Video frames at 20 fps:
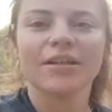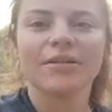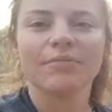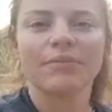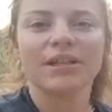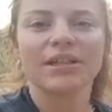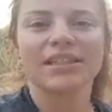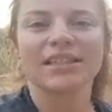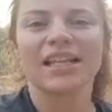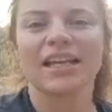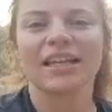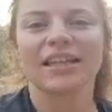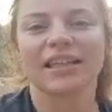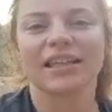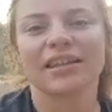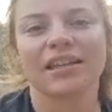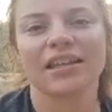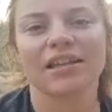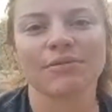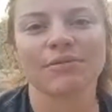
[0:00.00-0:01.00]
But it's
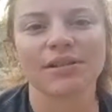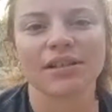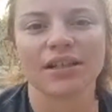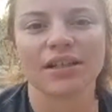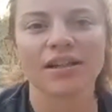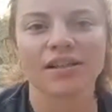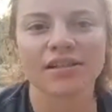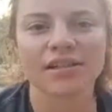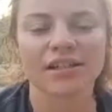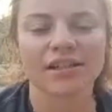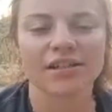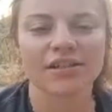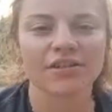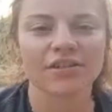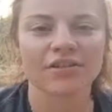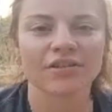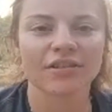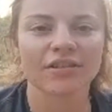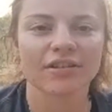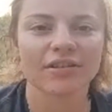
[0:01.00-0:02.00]
likely that he was a hunting
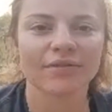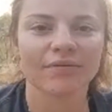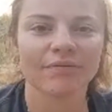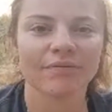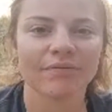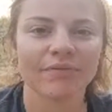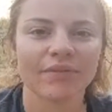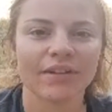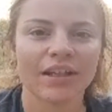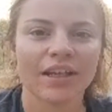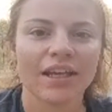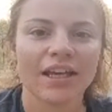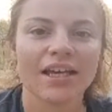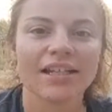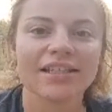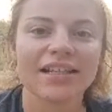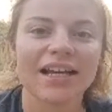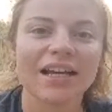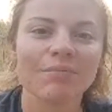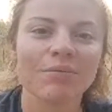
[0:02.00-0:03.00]
dog.
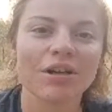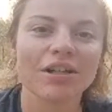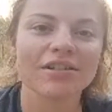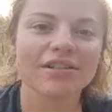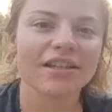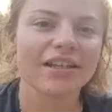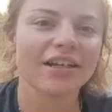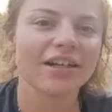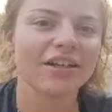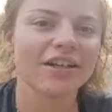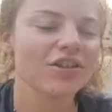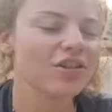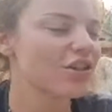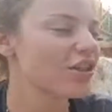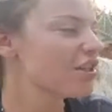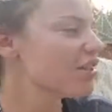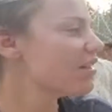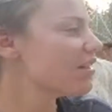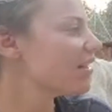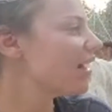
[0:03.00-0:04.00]
His eyebrows there,
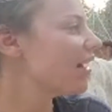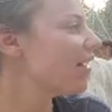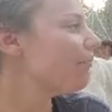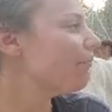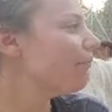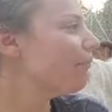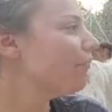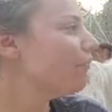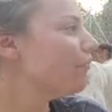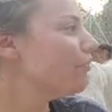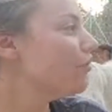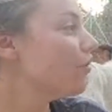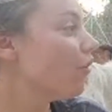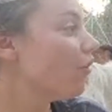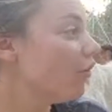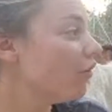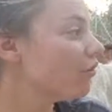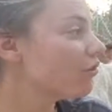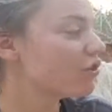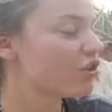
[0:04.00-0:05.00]
she's
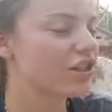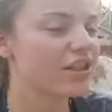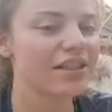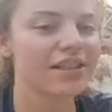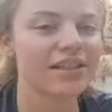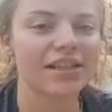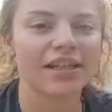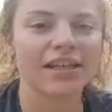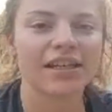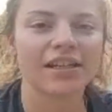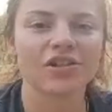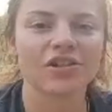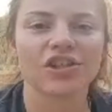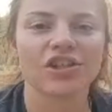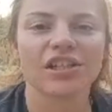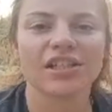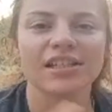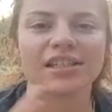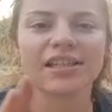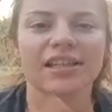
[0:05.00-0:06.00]
not. She
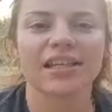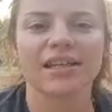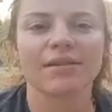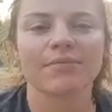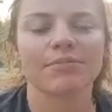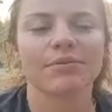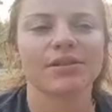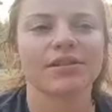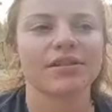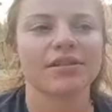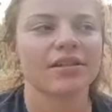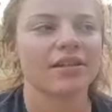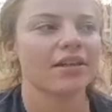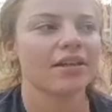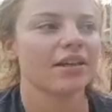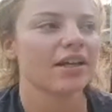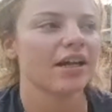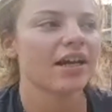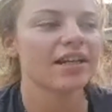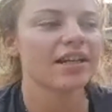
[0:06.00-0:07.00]
sleeps
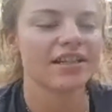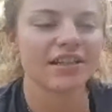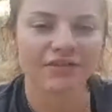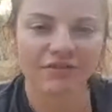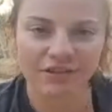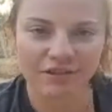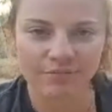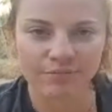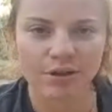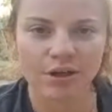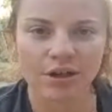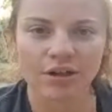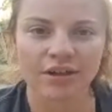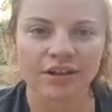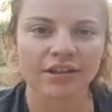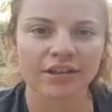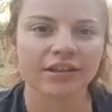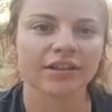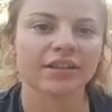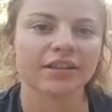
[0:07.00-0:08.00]
at a different
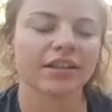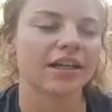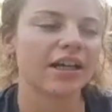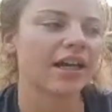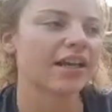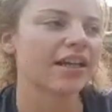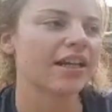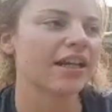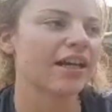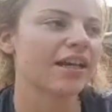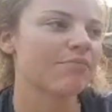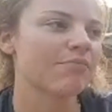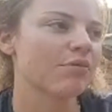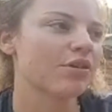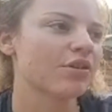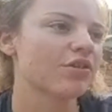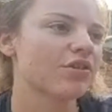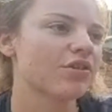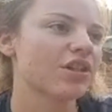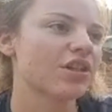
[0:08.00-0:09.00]
part at night
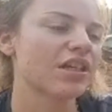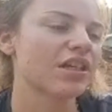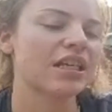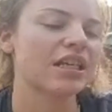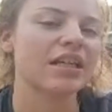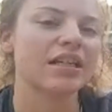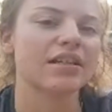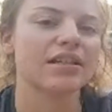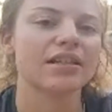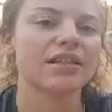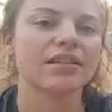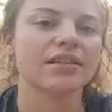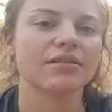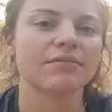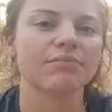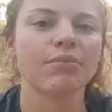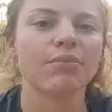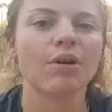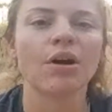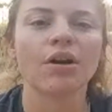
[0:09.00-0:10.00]
because she
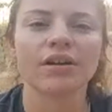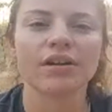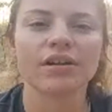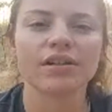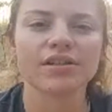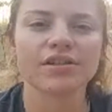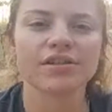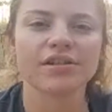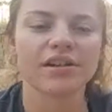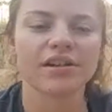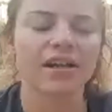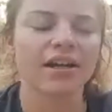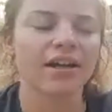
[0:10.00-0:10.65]
barks